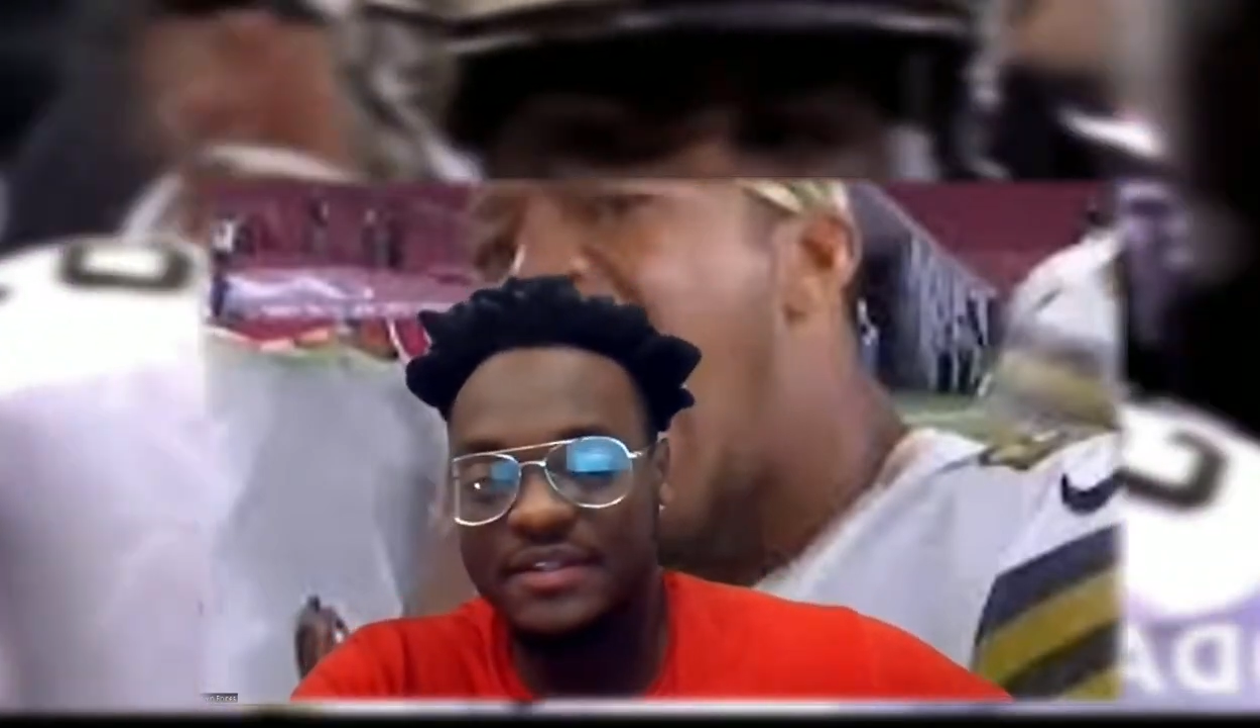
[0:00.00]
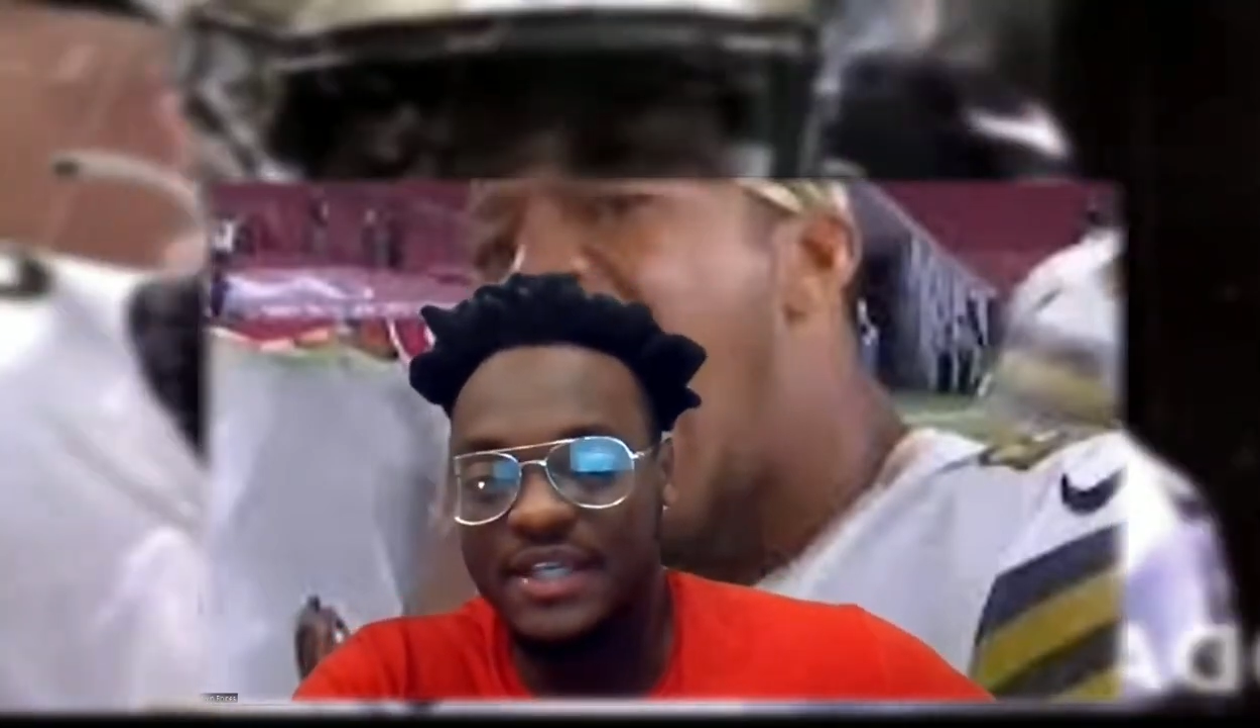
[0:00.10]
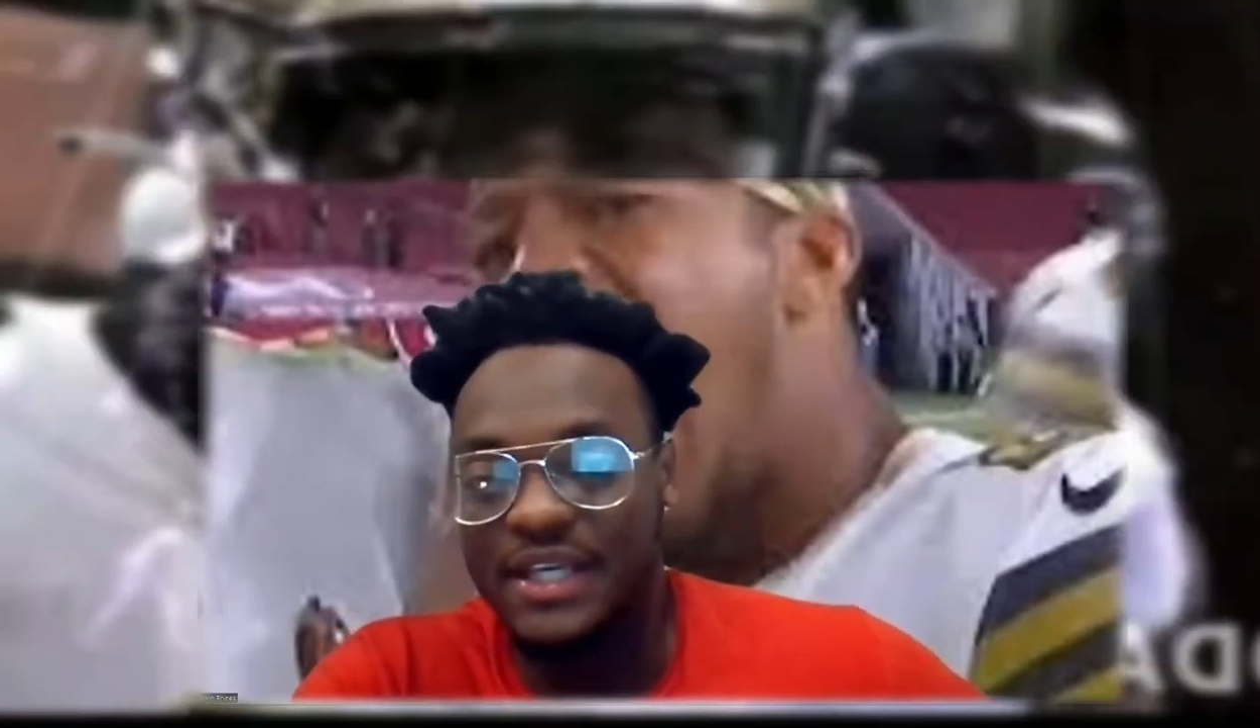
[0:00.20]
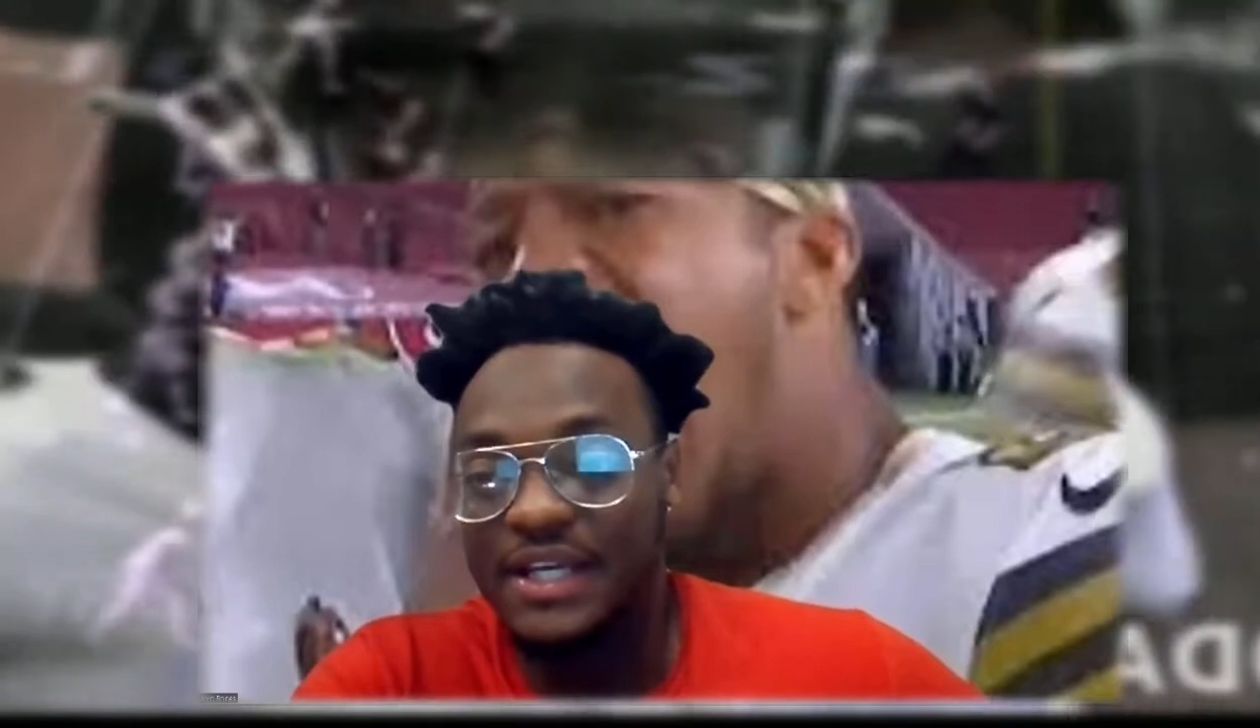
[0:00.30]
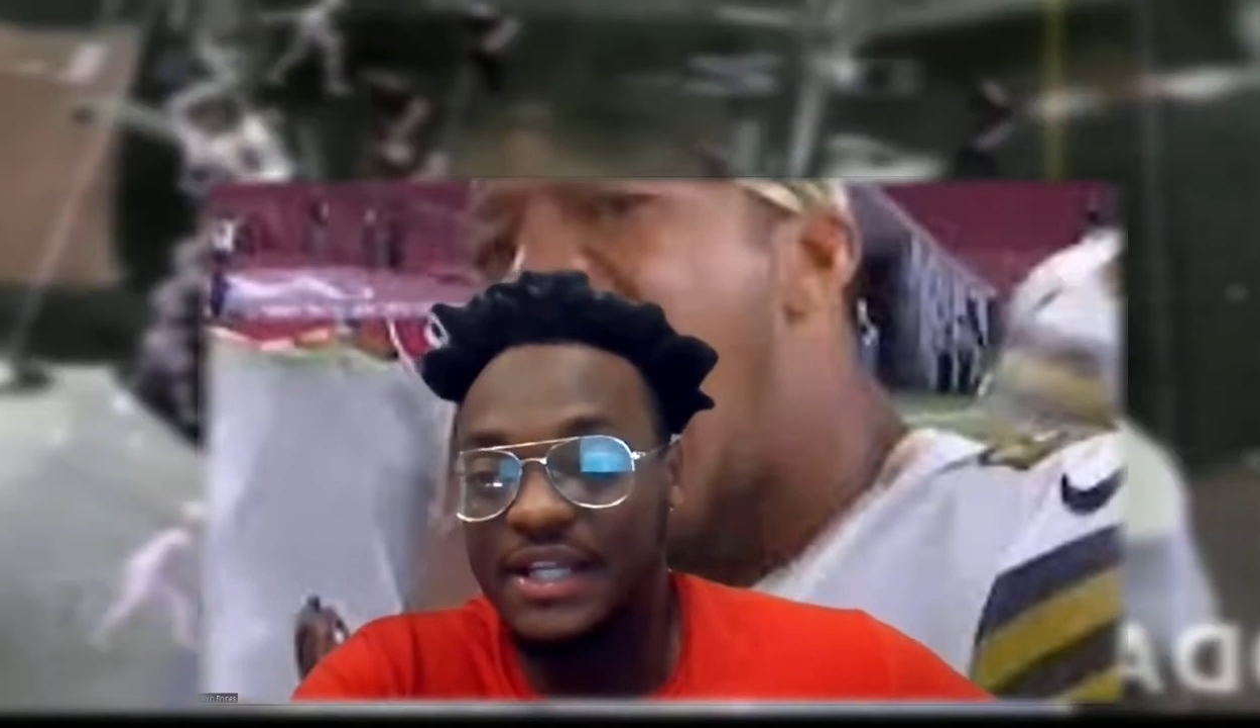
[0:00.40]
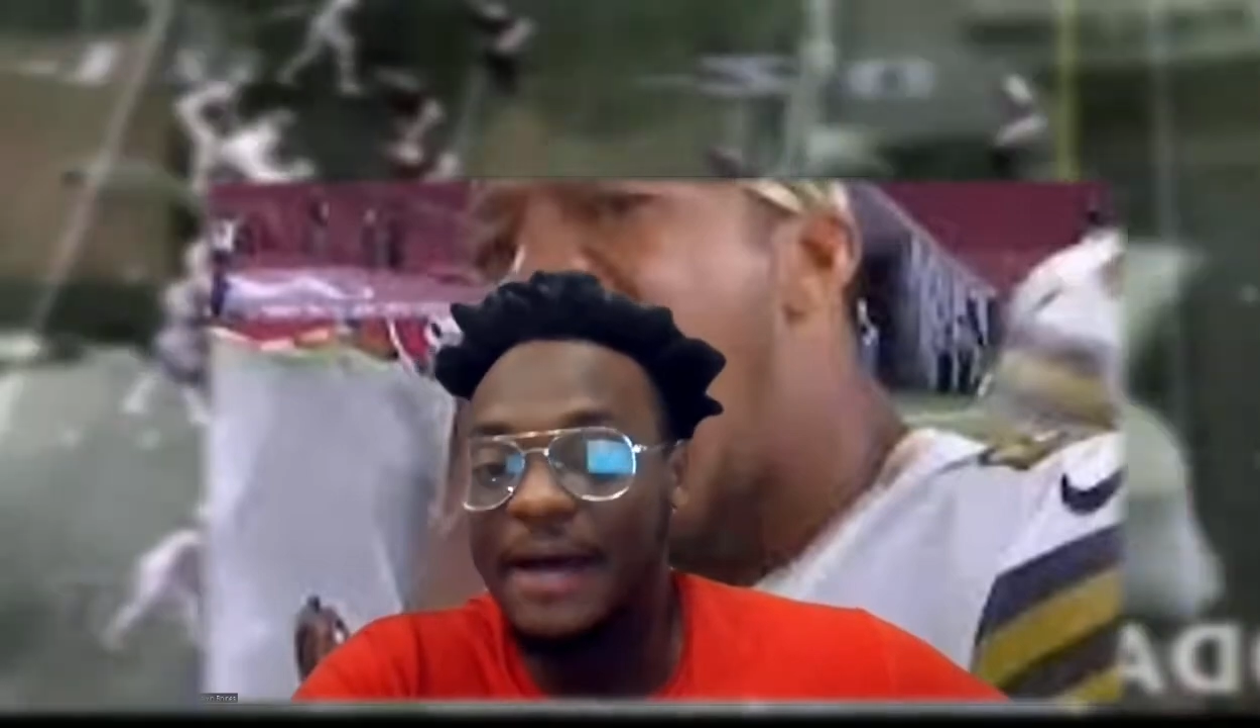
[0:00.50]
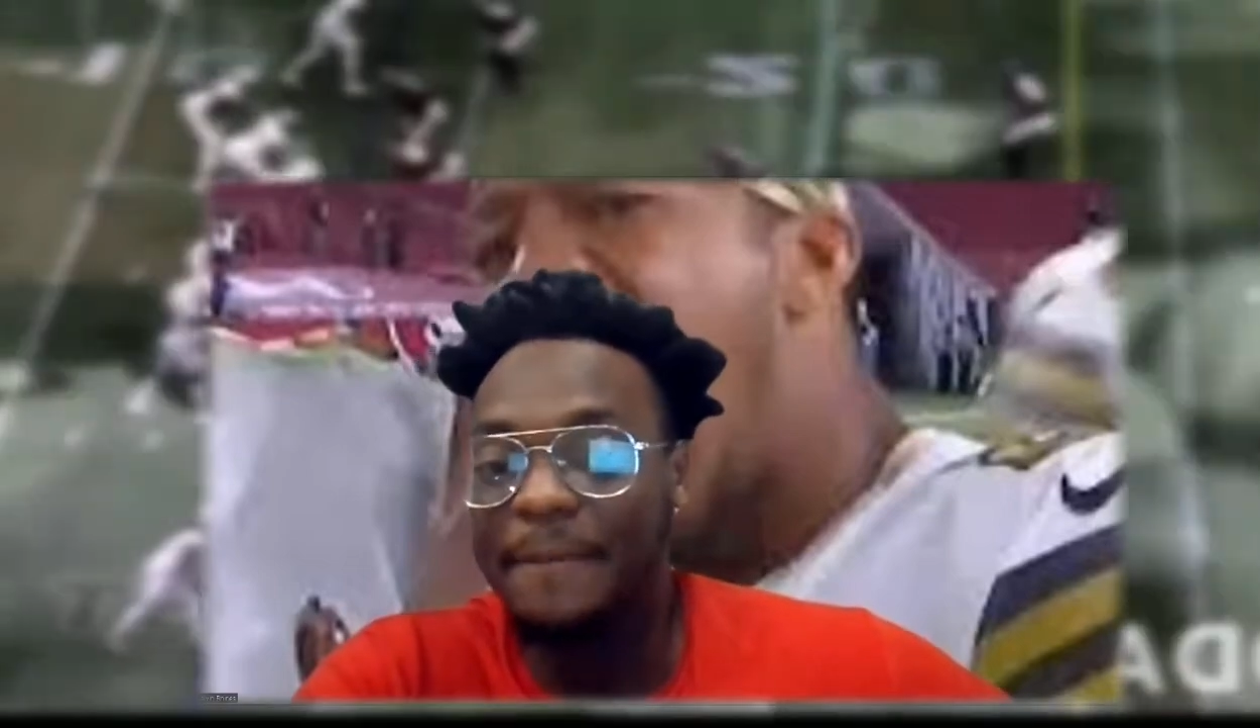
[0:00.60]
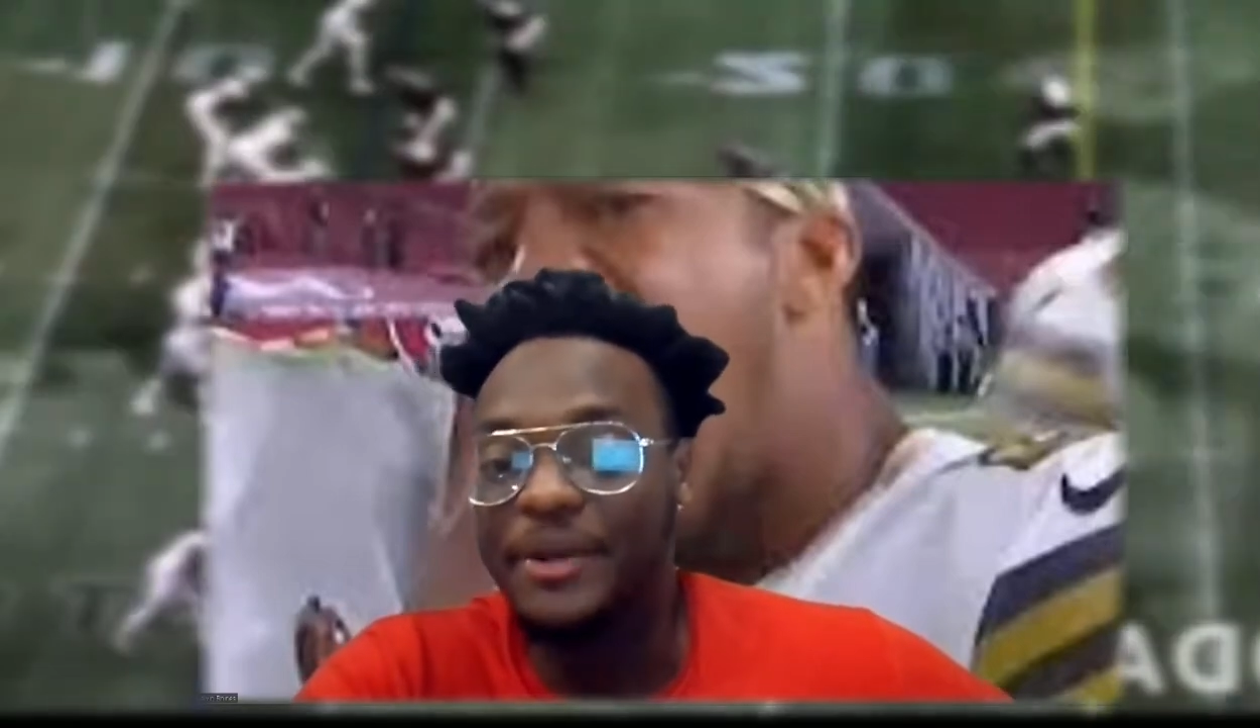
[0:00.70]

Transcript: getting a lot